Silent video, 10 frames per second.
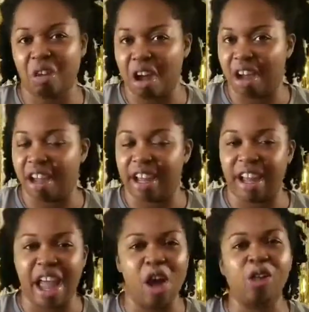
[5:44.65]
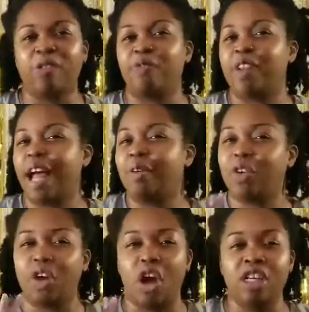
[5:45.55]

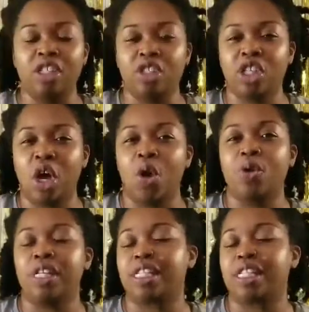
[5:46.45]
elderflower undertone.